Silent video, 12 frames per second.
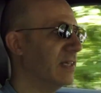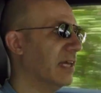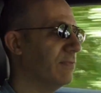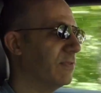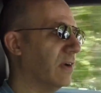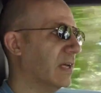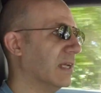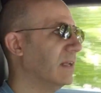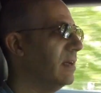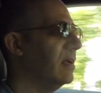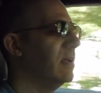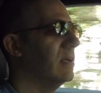left on it.
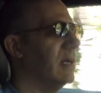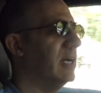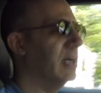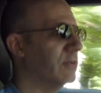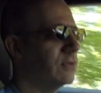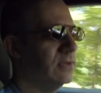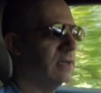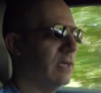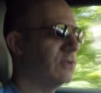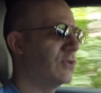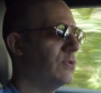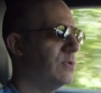
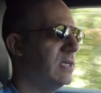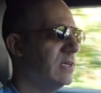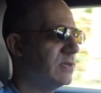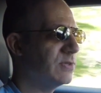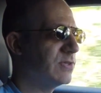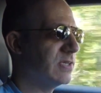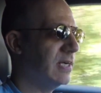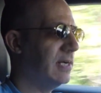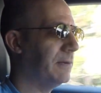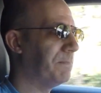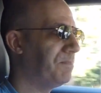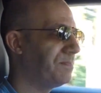2 years,
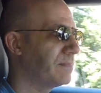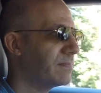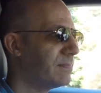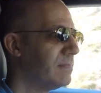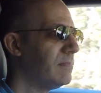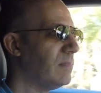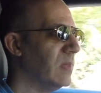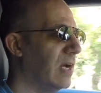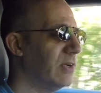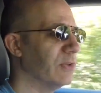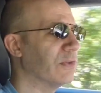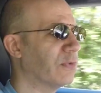
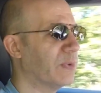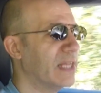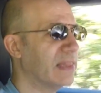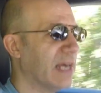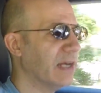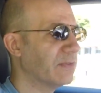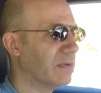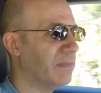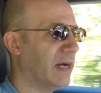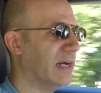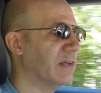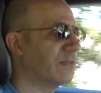another 20,000
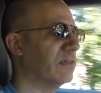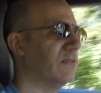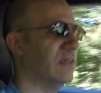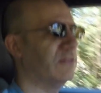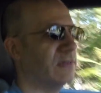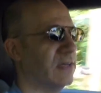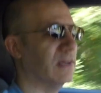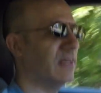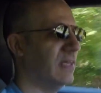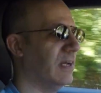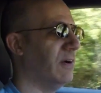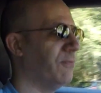miles, because it's a
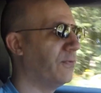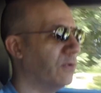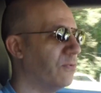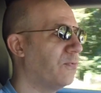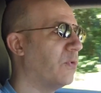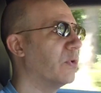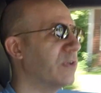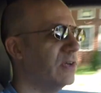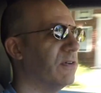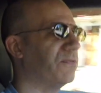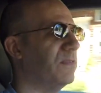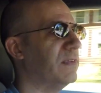full
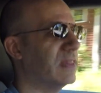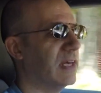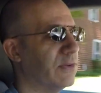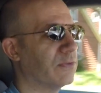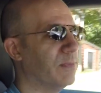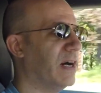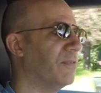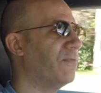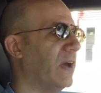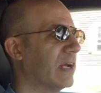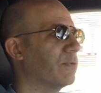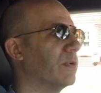4-year, 50,000 mile
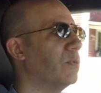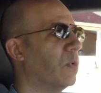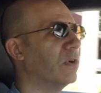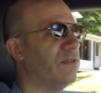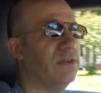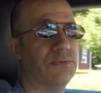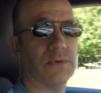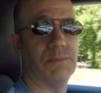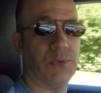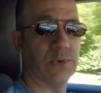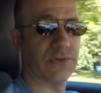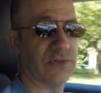factory warranty from
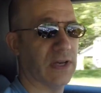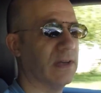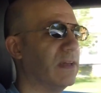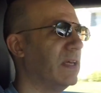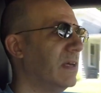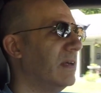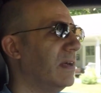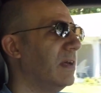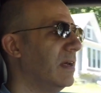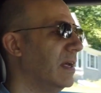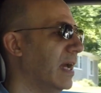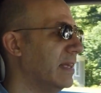Porsche.
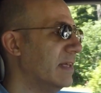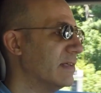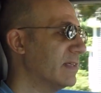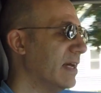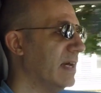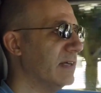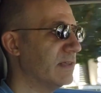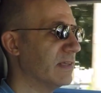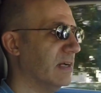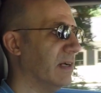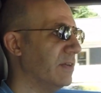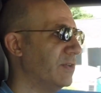And this has
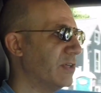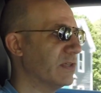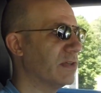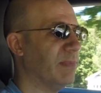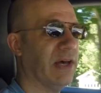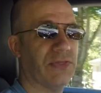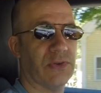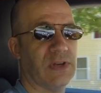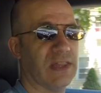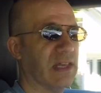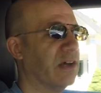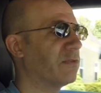just about
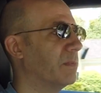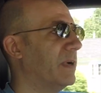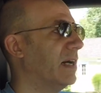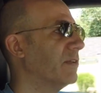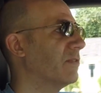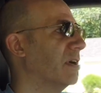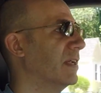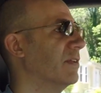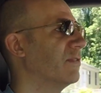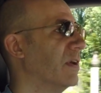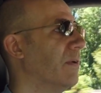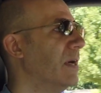30,000 miles on it,
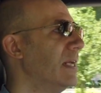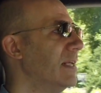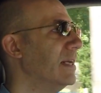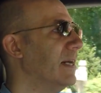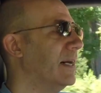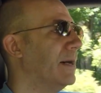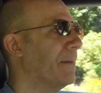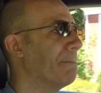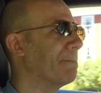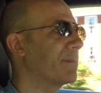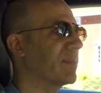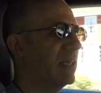so
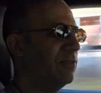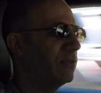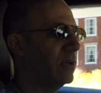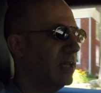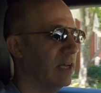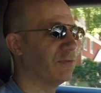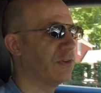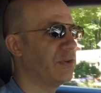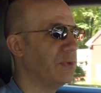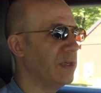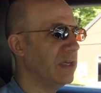it still has 2